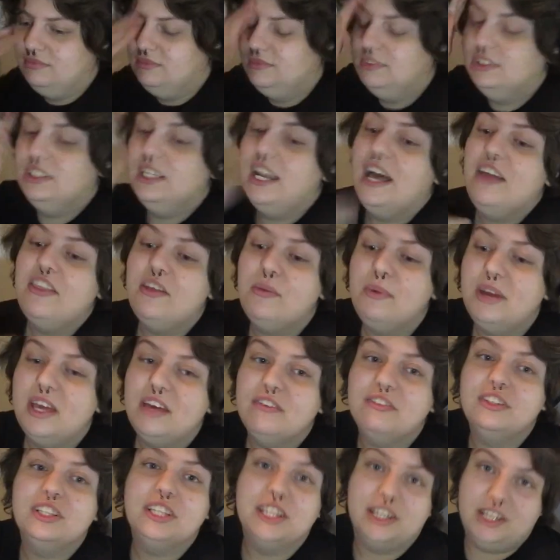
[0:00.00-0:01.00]
So now that we
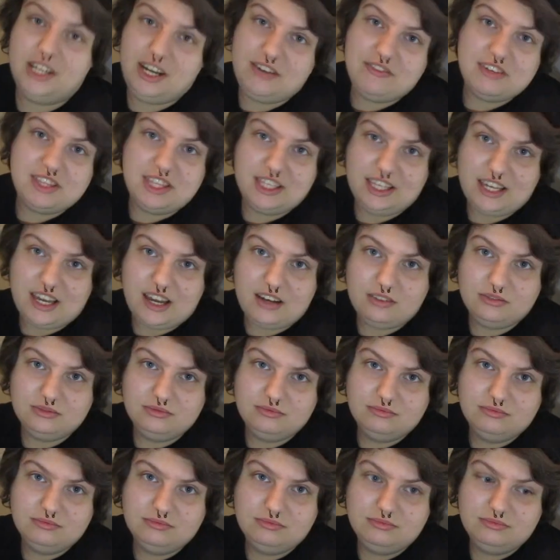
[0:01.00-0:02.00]
have cleared everything out,
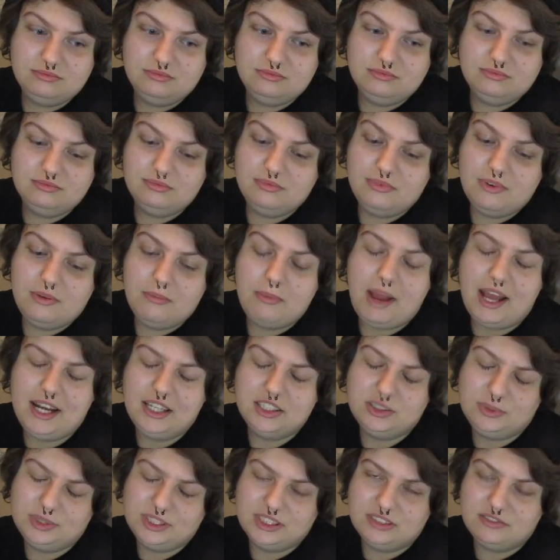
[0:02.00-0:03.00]

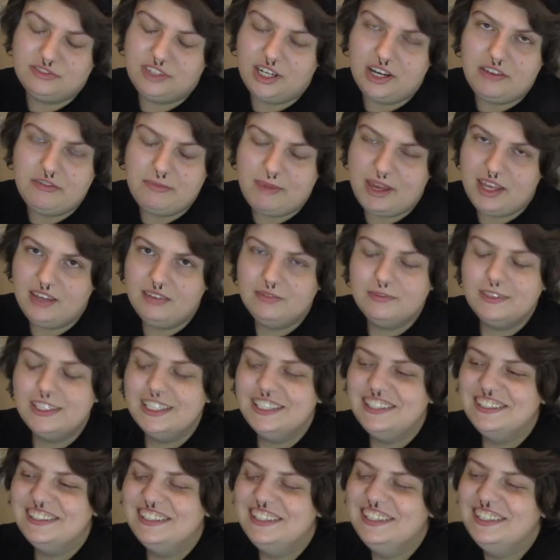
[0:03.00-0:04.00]
minus what's in front of me,
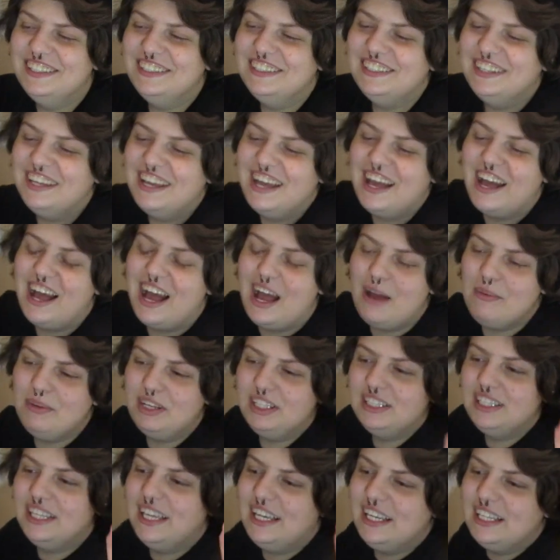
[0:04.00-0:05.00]
I'm
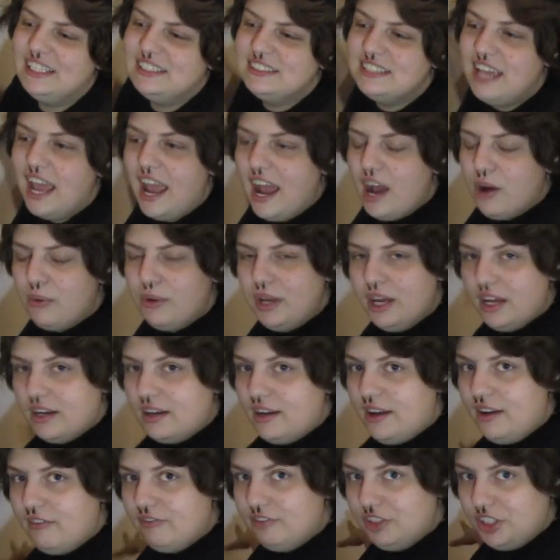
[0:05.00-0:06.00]
gonna lay down a
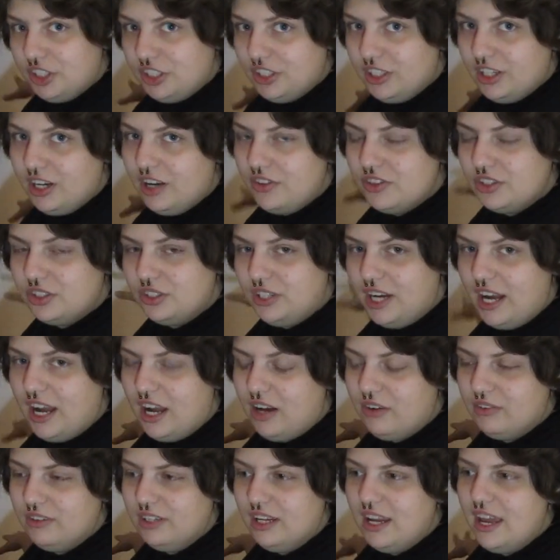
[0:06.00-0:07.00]
comforter on the
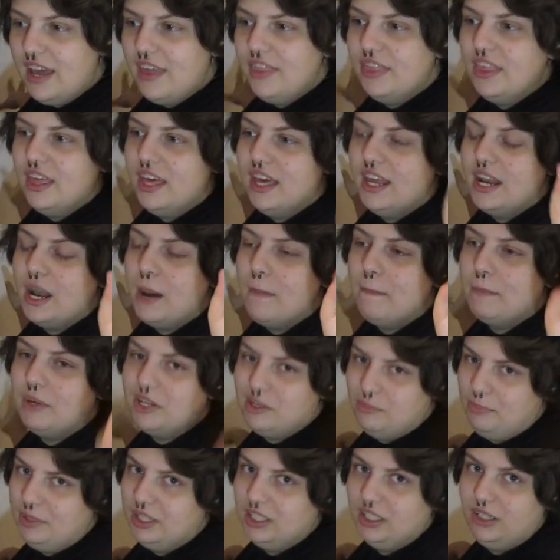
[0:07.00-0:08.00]
ground and then put
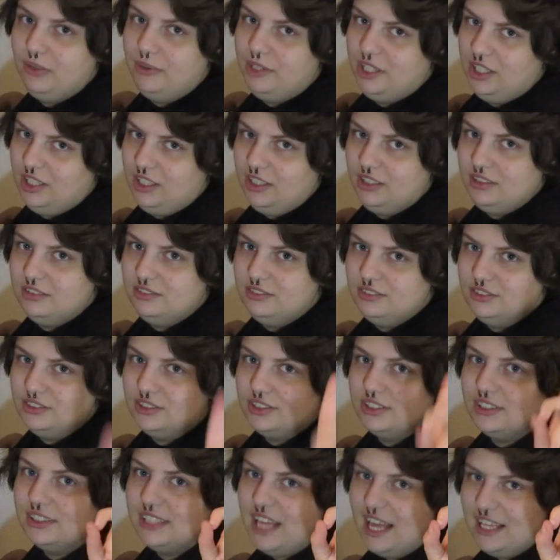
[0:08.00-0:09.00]
a pillow in here.
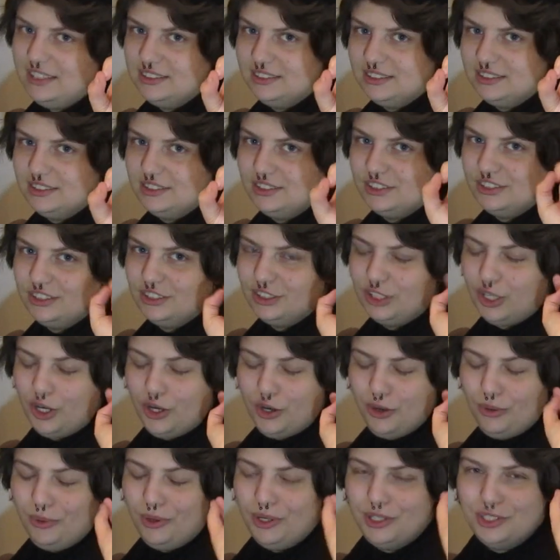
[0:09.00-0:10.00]
So let's
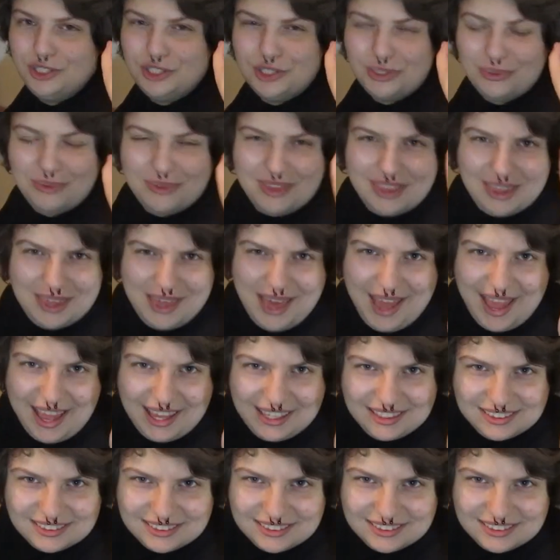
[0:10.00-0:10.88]
go do that.